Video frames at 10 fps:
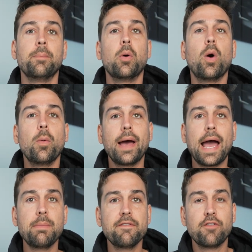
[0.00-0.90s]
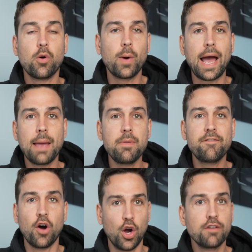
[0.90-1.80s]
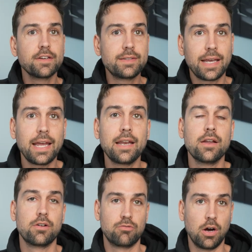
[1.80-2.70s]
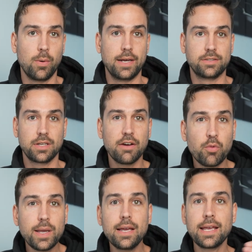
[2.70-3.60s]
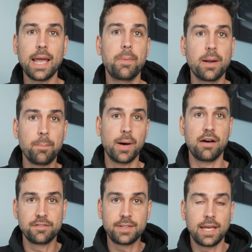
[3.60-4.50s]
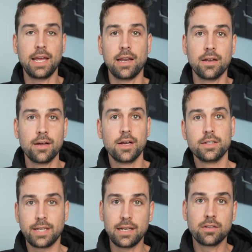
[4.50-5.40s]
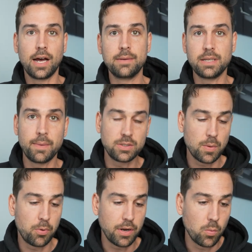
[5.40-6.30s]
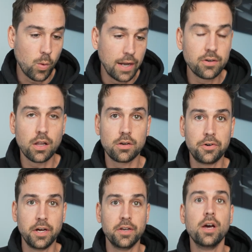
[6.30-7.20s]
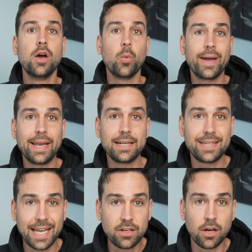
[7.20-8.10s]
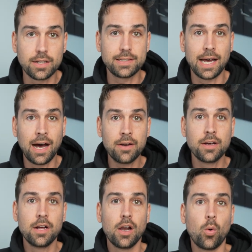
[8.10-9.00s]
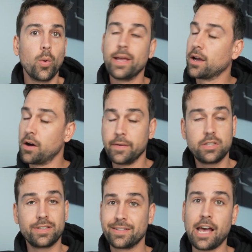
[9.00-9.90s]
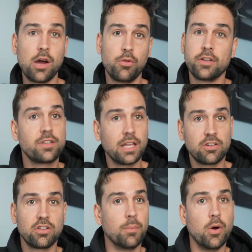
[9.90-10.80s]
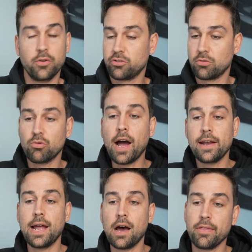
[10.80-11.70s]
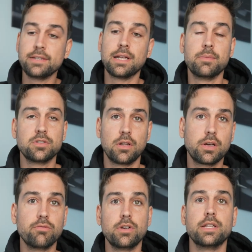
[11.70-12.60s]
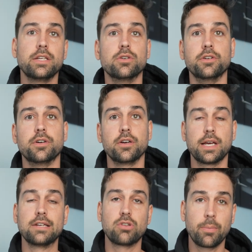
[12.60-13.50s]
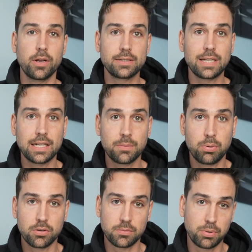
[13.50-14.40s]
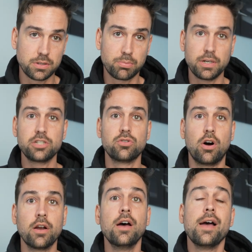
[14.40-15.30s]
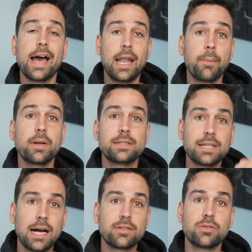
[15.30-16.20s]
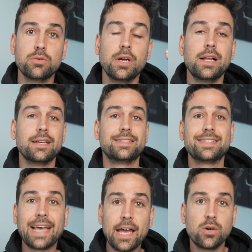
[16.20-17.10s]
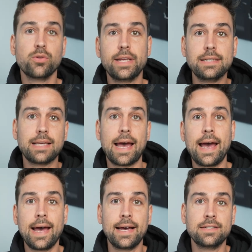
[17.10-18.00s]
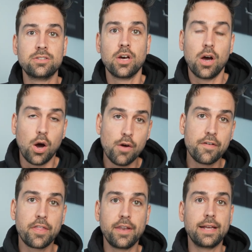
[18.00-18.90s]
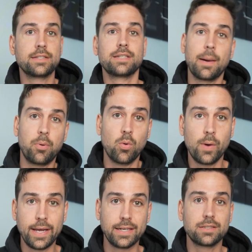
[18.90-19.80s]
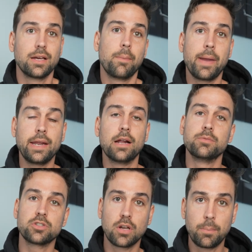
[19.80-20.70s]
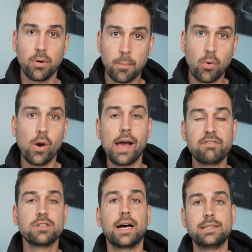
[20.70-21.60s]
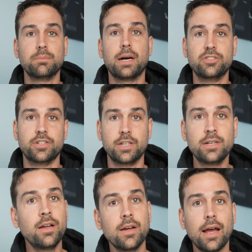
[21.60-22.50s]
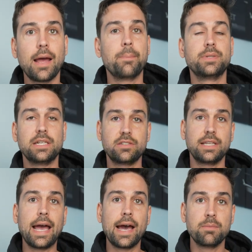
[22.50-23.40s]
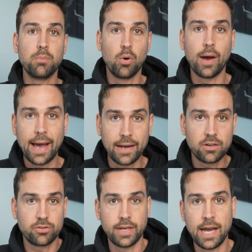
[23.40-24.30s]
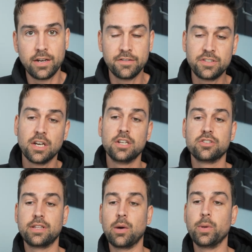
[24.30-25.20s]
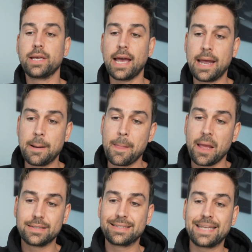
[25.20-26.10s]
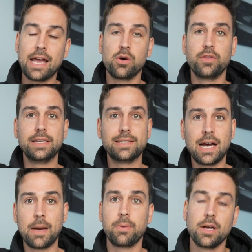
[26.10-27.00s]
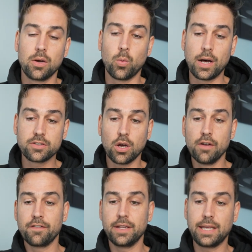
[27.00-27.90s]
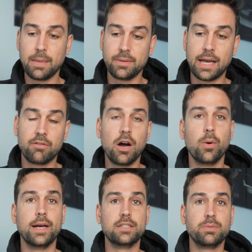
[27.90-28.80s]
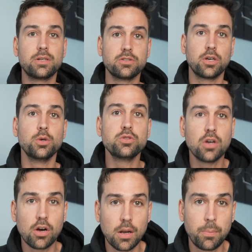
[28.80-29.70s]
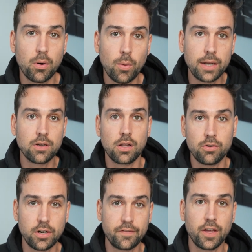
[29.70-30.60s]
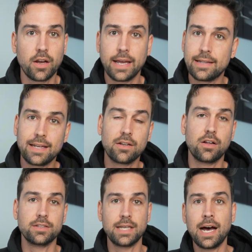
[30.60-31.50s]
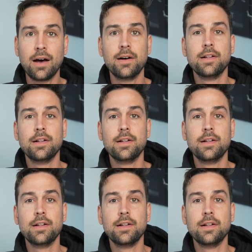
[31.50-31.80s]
But what we're aiming for over 10 ROAS, okay? If we can keep it above 10 times, that means we're putting $1 in, we're getting $10 out, we are going to scale this thing to the moon. So right now, these numbers are looking really good, okay? So I'm gonna start to put the pressure on, and I'm gonna start to scale these ads over the next couple of weeks, meaning I'm just going to put more advertising budget in and potentially add more ad creatives so that we can scale these up whilst hopefully keeping that ROAS, because who's not going to put $1 in if they're going to get $10 out?